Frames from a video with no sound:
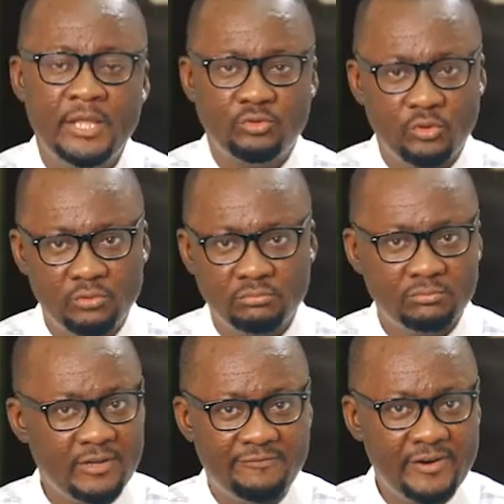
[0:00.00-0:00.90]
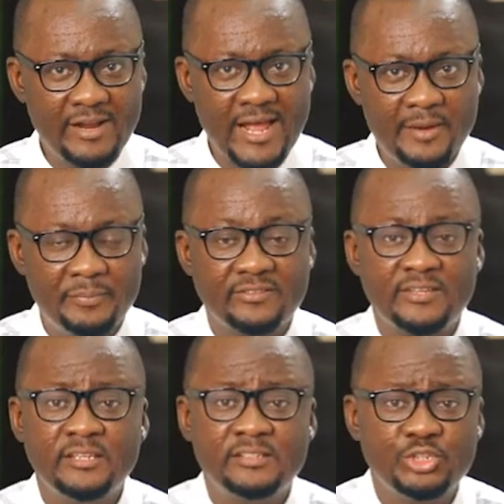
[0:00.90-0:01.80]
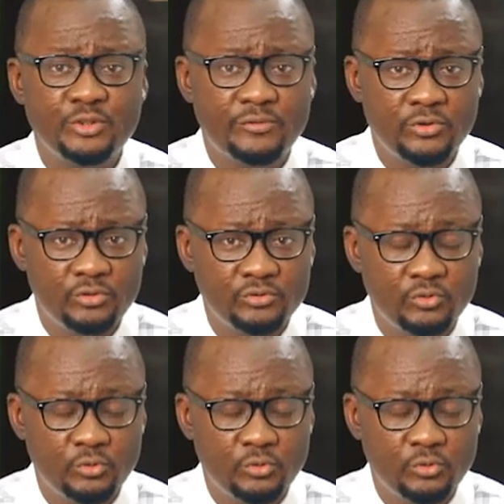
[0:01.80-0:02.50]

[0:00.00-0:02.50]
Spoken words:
So a very high percentage of those